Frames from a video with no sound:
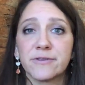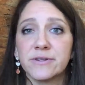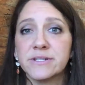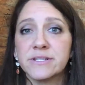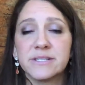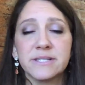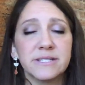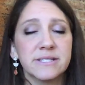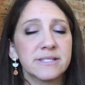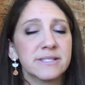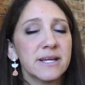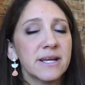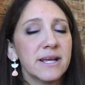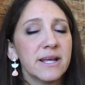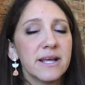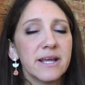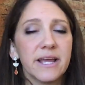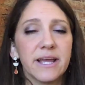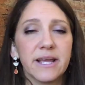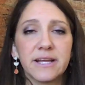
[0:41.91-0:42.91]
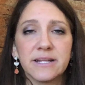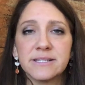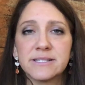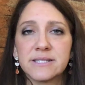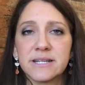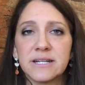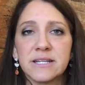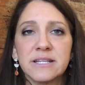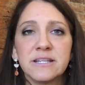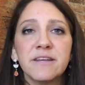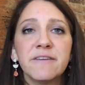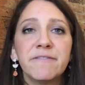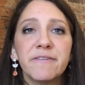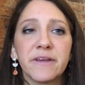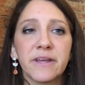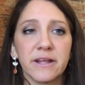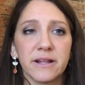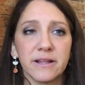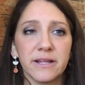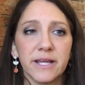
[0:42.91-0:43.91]
For instance, it can
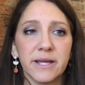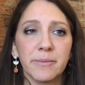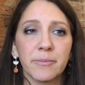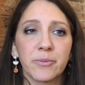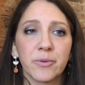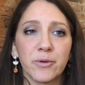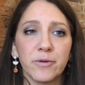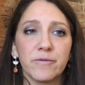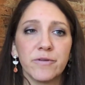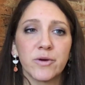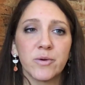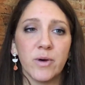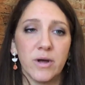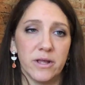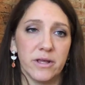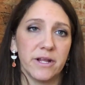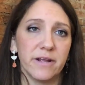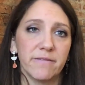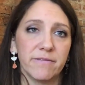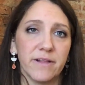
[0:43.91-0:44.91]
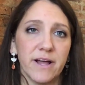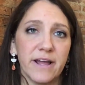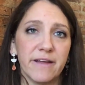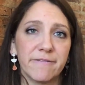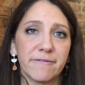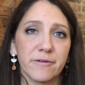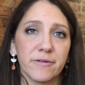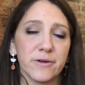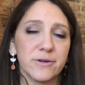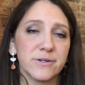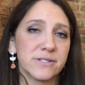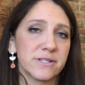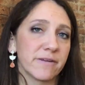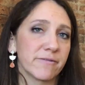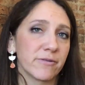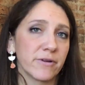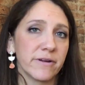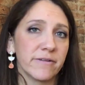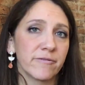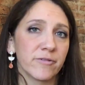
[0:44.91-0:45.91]
significantly improve the quality of life for those
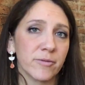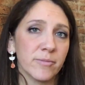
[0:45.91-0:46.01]
suffering